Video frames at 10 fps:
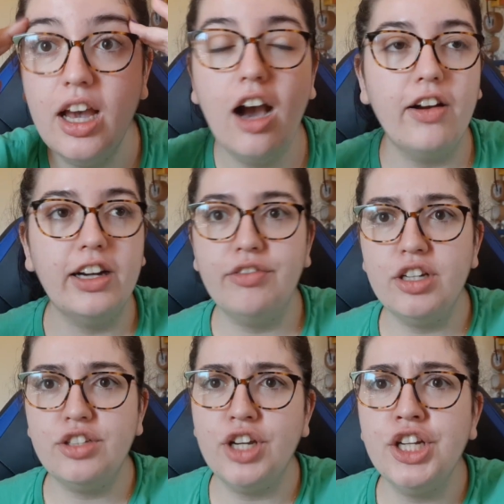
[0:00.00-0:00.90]
Our
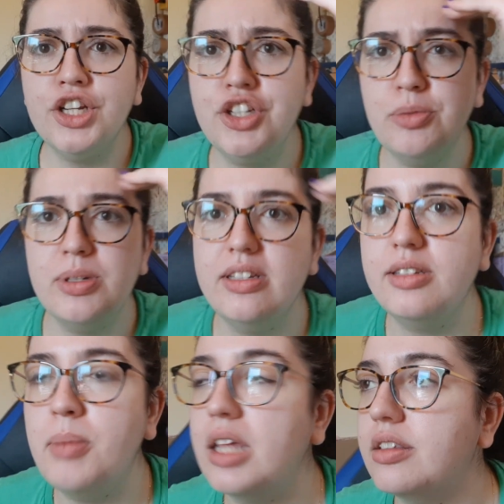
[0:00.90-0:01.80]
anniversary on YouTube was
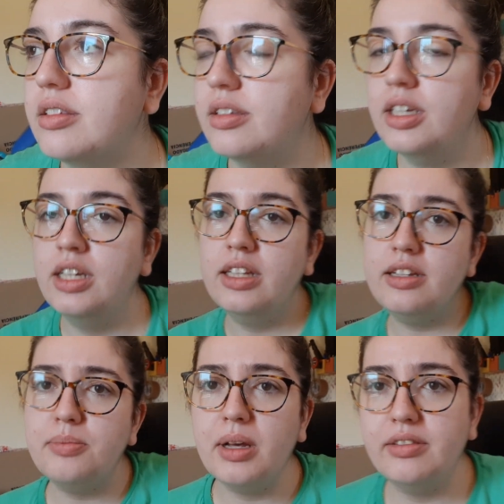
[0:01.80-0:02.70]
this month.
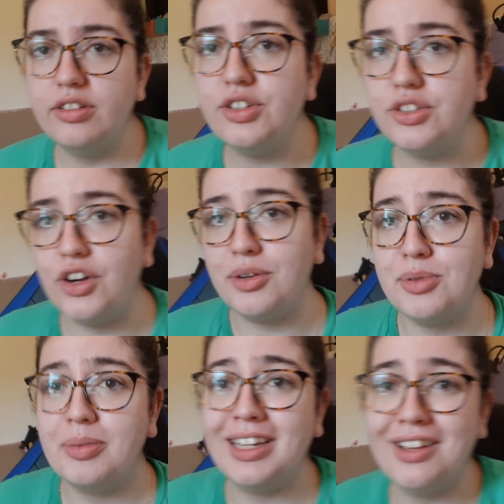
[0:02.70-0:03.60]
This month has just gone. It was
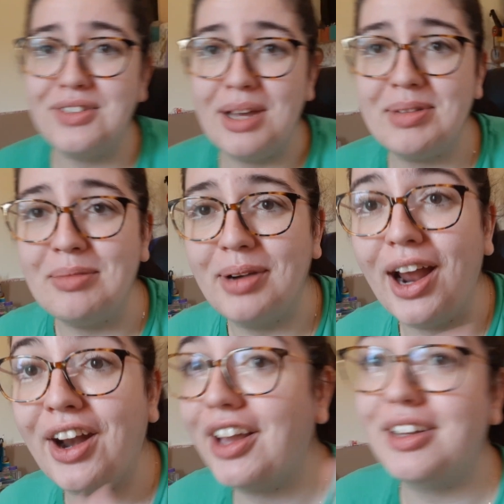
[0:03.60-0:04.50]
the beginning of September,
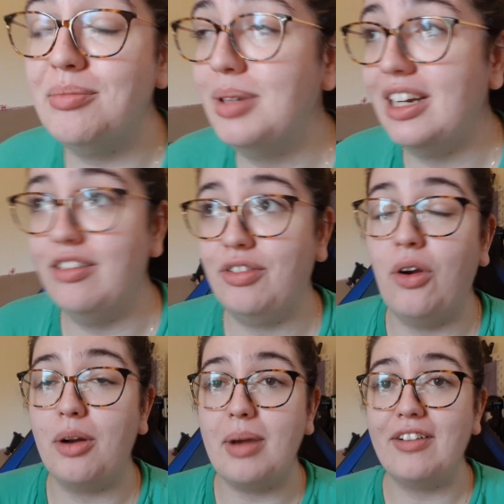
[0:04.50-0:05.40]
and I completely
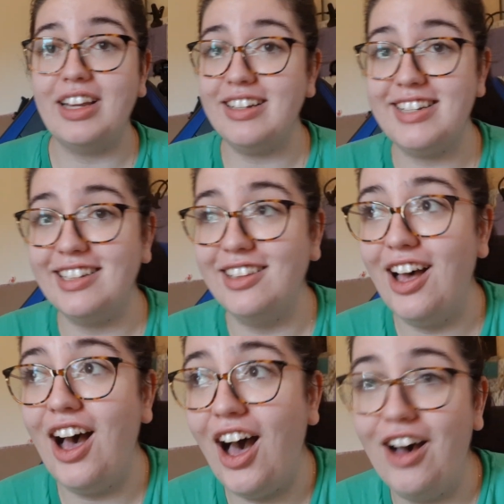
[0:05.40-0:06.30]
forgot about it until
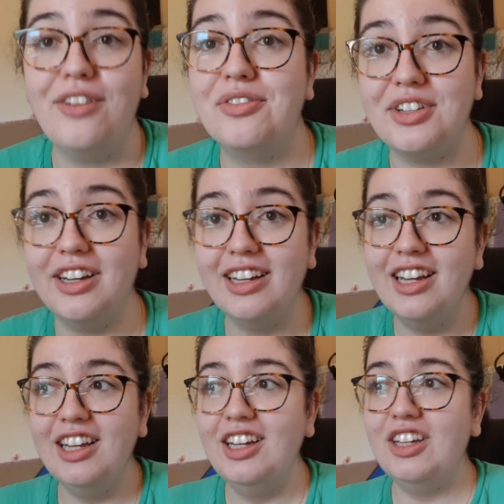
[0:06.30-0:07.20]
after,
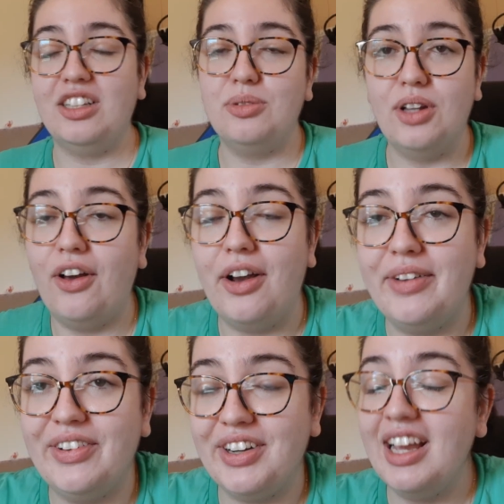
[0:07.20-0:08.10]
because there's a lot
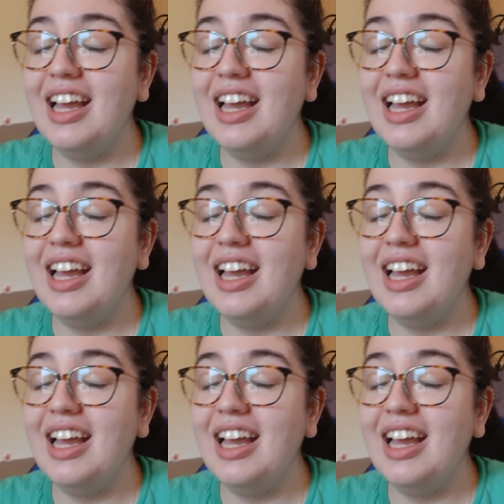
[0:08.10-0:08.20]
going on.